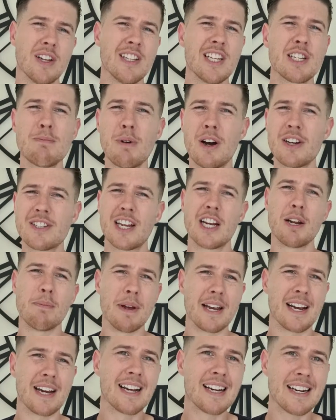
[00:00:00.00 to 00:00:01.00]
This might sound a
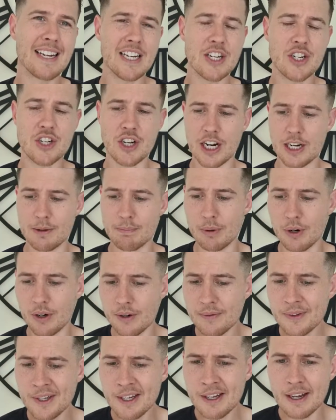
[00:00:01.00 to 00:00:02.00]
bit cliche,
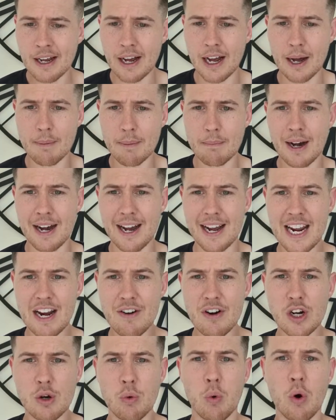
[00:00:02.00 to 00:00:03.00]
but I hear
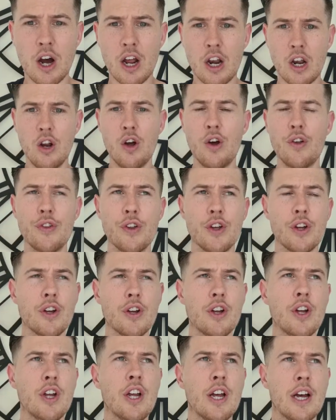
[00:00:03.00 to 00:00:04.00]
it quite a lot
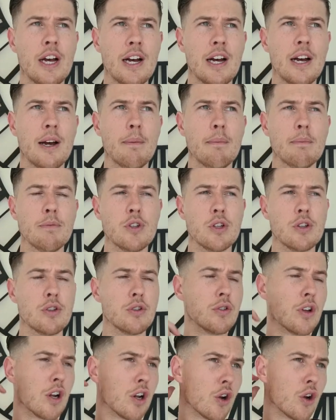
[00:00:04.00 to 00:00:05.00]
that
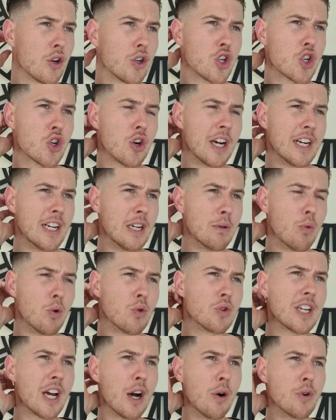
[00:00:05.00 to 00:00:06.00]
a lot of training will
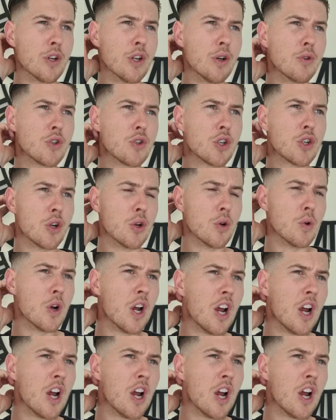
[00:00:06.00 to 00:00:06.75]
tell you to